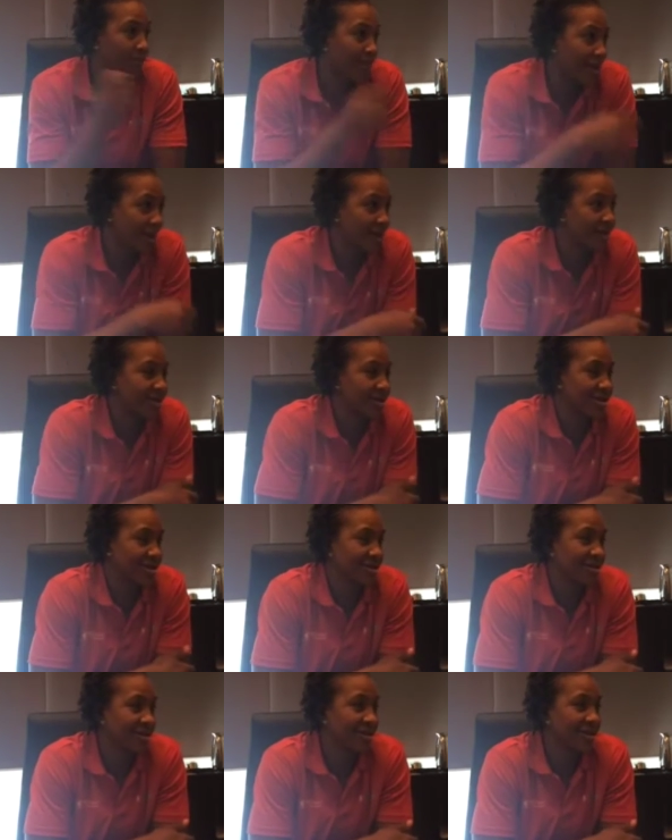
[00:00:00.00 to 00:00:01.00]
Mumbai
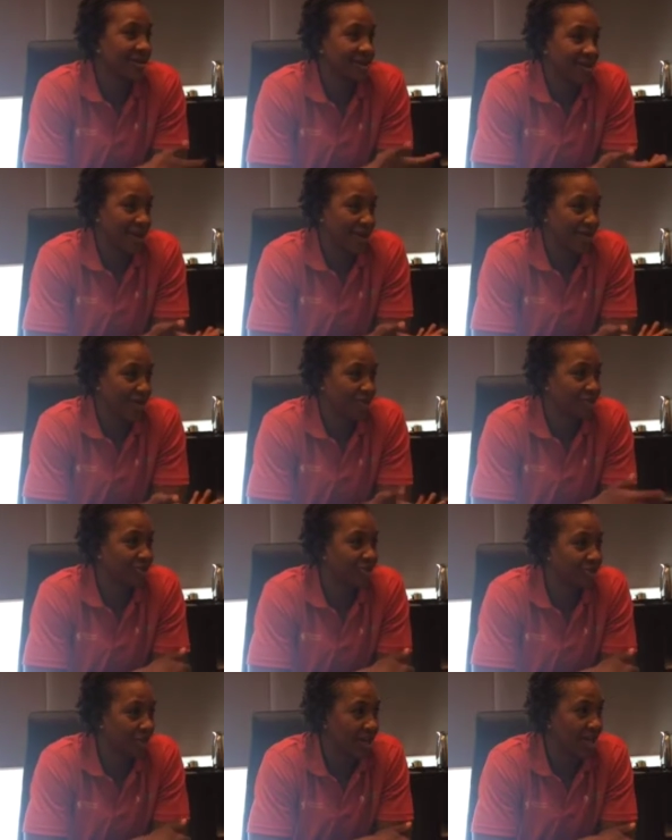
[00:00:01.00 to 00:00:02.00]
and now here in
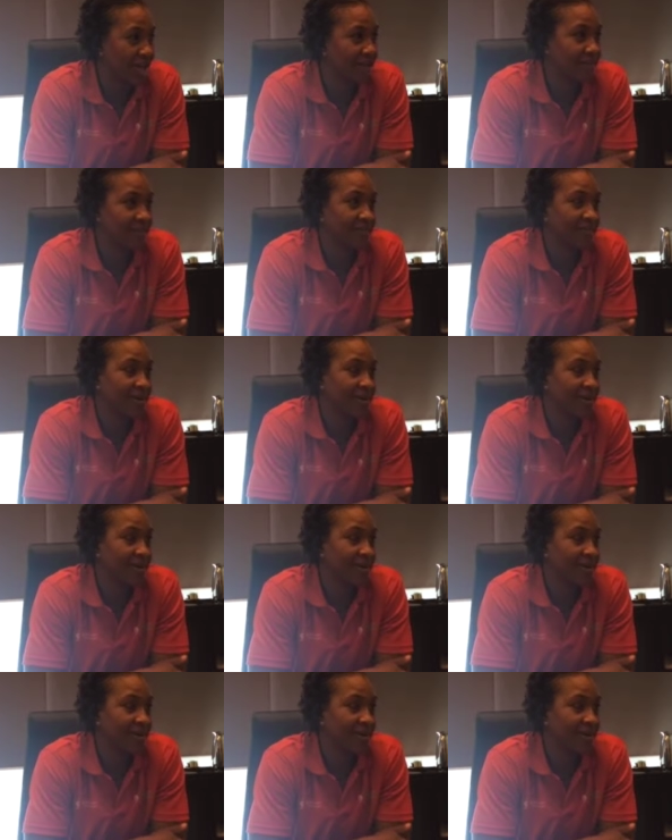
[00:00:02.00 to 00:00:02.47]
Chennai.